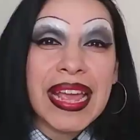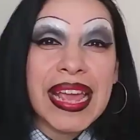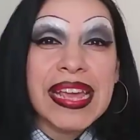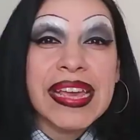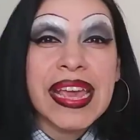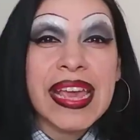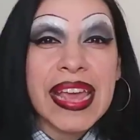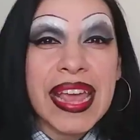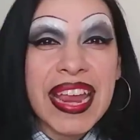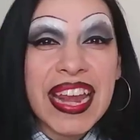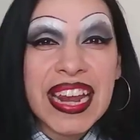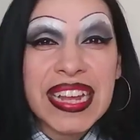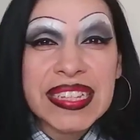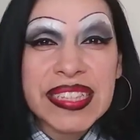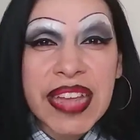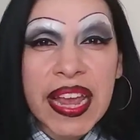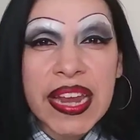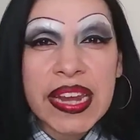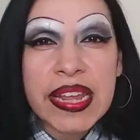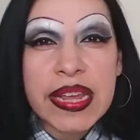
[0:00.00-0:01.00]
aka La
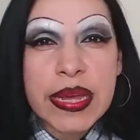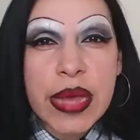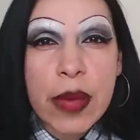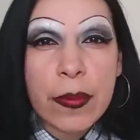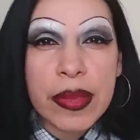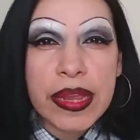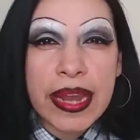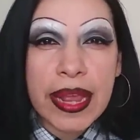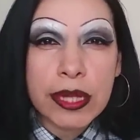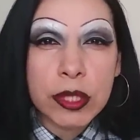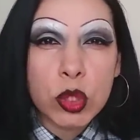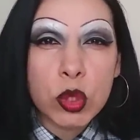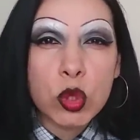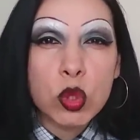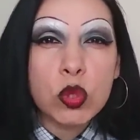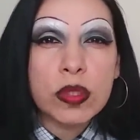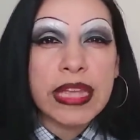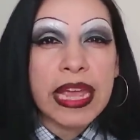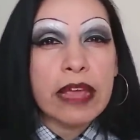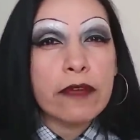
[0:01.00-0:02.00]
Tiny coming at you
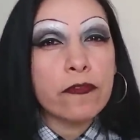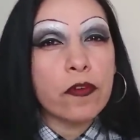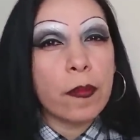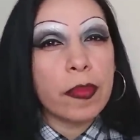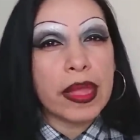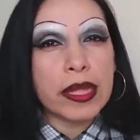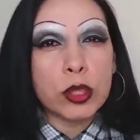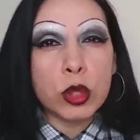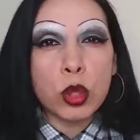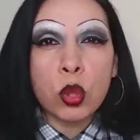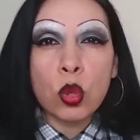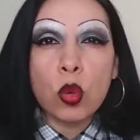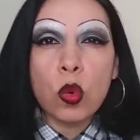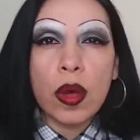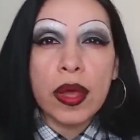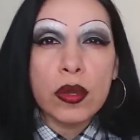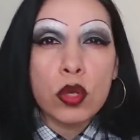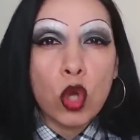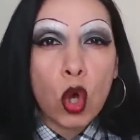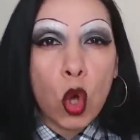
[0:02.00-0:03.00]
today from the
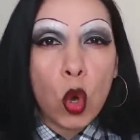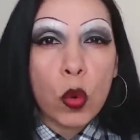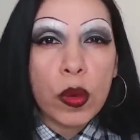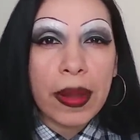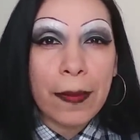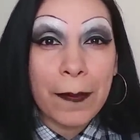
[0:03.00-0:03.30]
210